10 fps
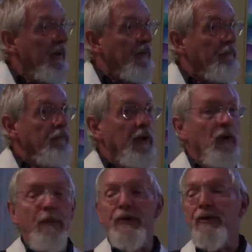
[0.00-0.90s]
there's a
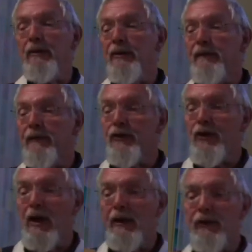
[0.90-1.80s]
real opportunity for
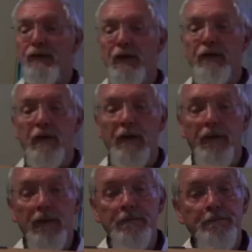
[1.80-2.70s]
change, for
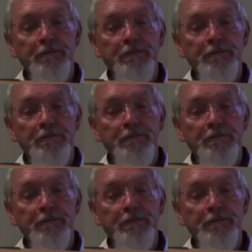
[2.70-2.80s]
growth.